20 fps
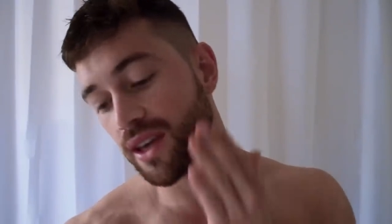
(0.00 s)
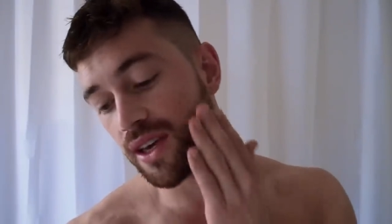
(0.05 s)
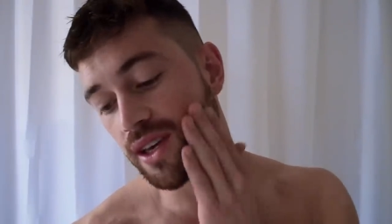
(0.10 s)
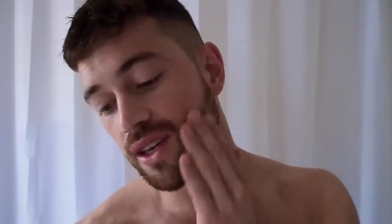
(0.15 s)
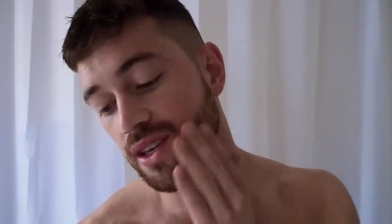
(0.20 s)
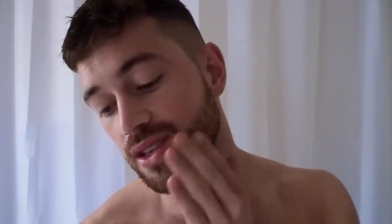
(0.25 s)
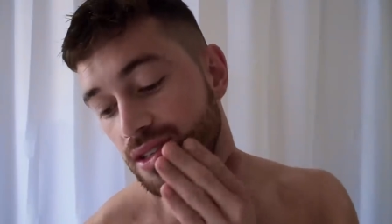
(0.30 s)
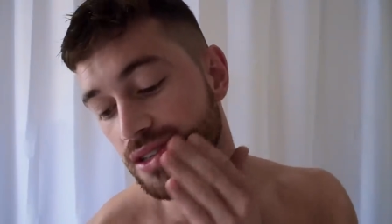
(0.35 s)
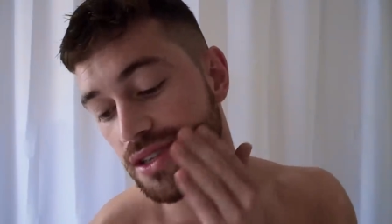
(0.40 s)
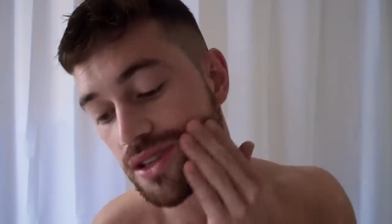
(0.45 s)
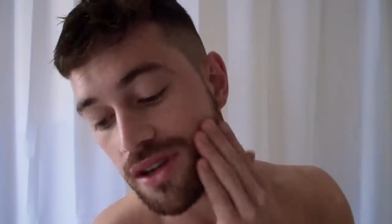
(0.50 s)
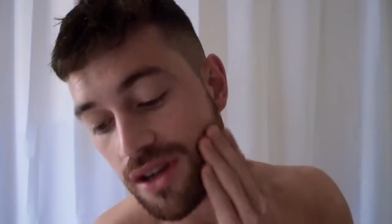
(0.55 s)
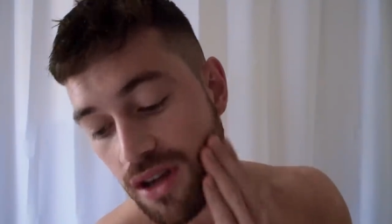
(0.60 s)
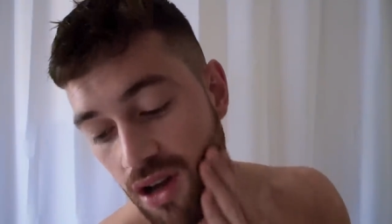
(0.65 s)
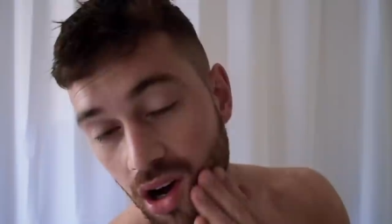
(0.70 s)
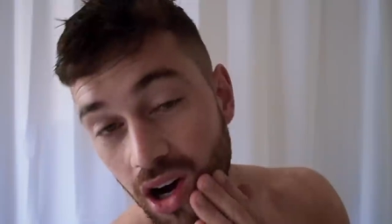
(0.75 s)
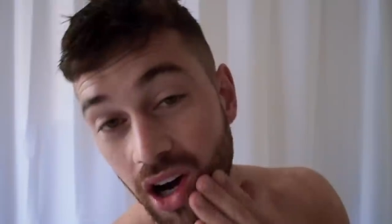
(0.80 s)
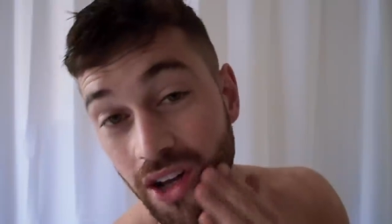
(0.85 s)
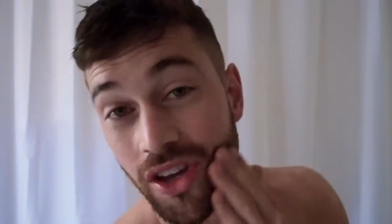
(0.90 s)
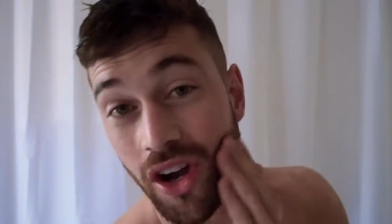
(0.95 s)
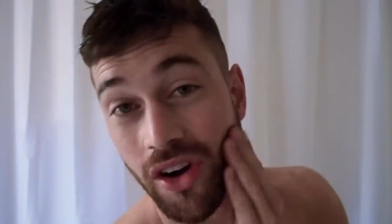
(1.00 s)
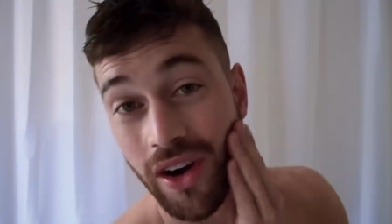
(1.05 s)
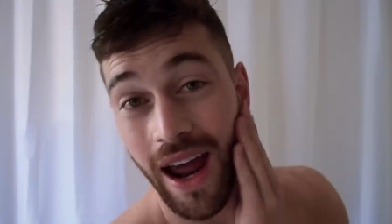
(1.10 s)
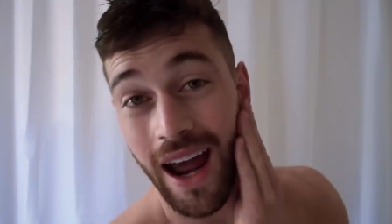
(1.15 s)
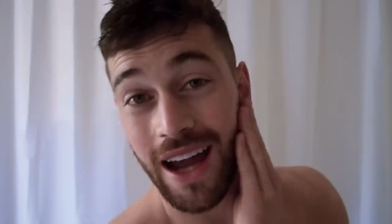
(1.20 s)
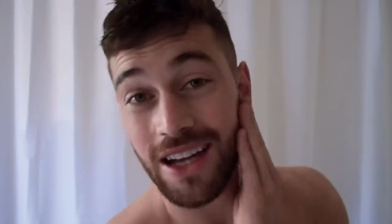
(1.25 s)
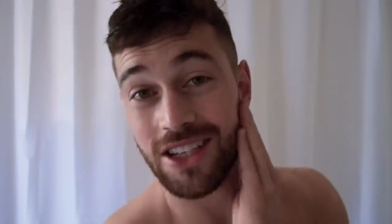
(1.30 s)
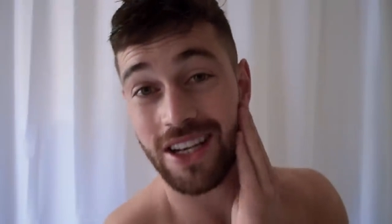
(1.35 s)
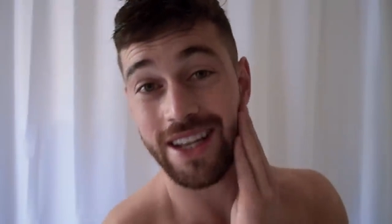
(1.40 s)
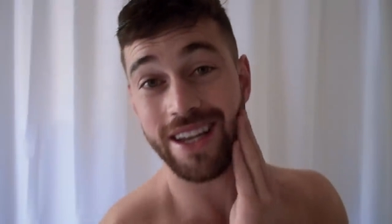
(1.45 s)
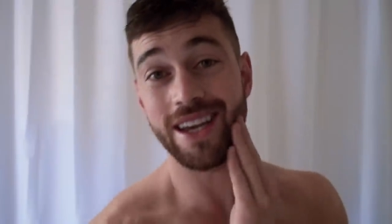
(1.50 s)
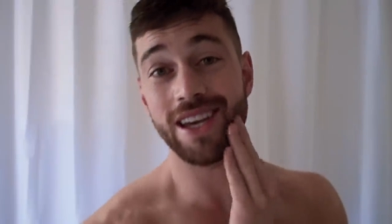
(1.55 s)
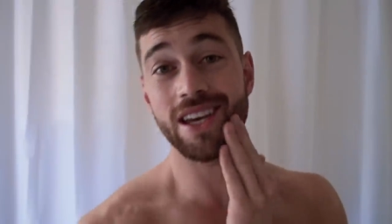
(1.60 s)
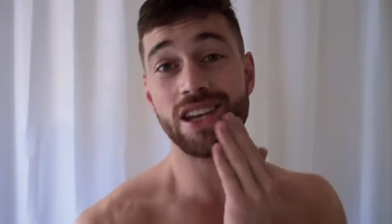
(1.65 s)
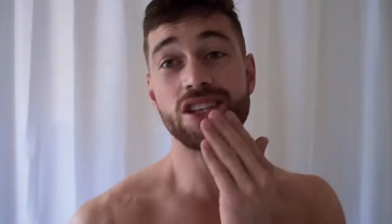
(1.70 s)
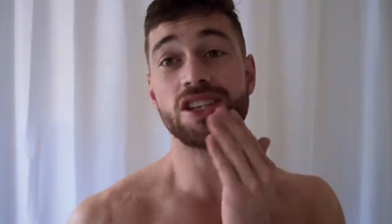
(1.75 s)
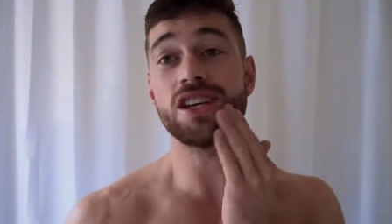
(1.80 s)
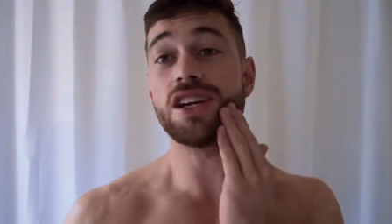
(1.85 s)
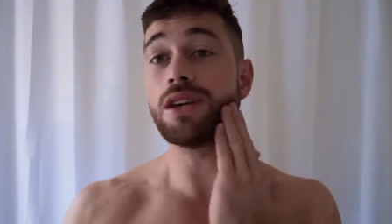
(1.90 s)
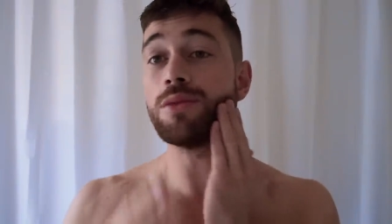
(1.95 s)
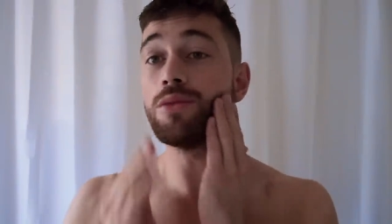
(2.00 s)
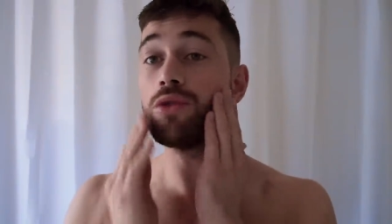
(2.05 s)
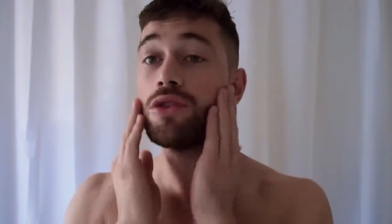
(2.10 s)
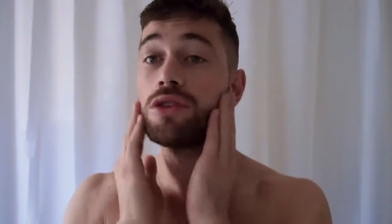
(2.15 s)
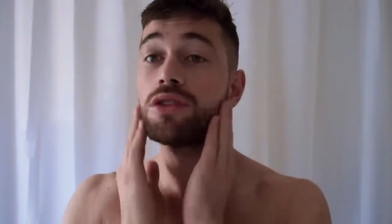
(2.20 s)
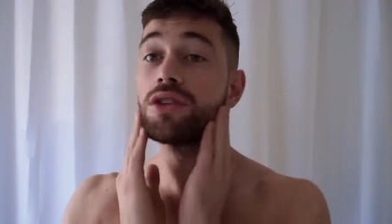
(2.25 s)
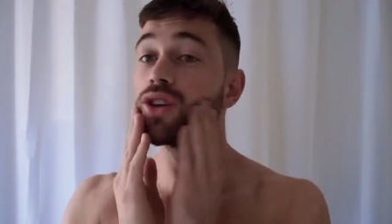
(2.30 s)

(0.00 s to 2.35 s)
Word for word: is I don't actually itch anymore.